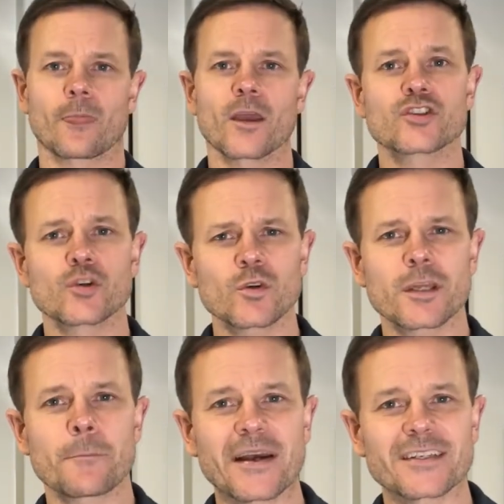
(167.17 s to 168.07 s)
So what's the
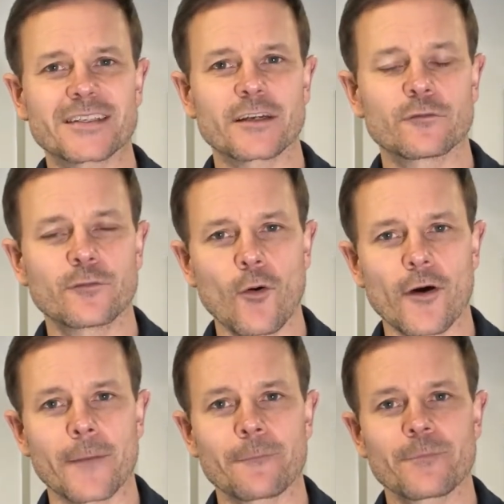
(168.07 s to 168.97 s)
best thing for
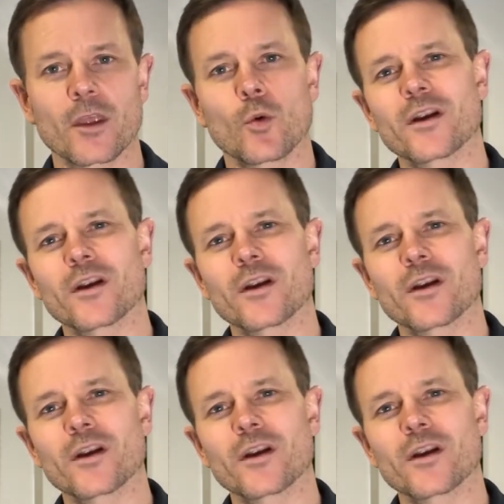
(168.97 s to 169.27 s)
it? Well,